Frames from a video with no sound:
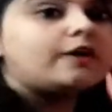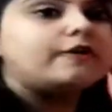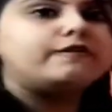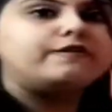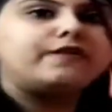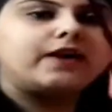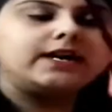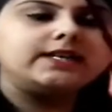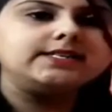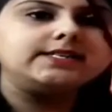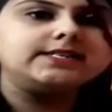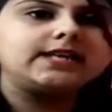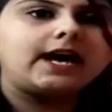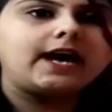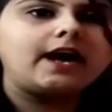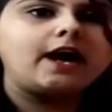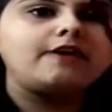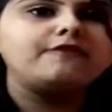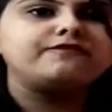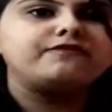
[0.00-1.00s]
Once I
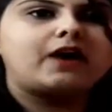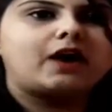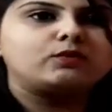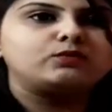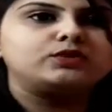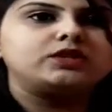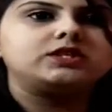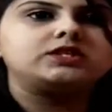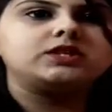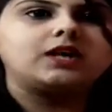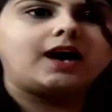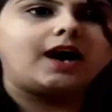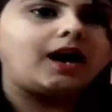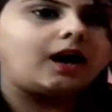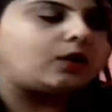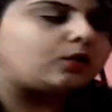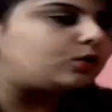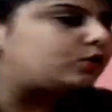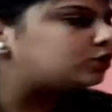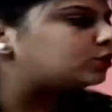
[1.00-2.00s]
have found it
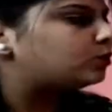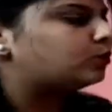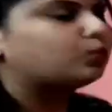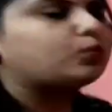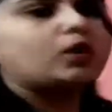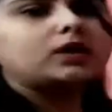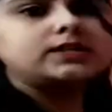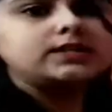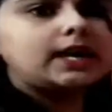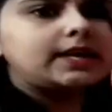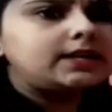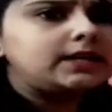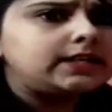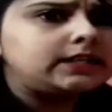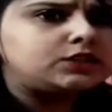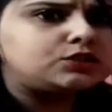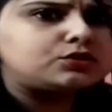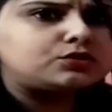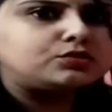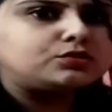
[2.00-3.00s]
out, what I need
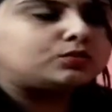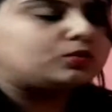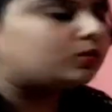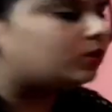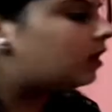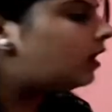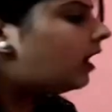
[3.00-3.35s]
to do?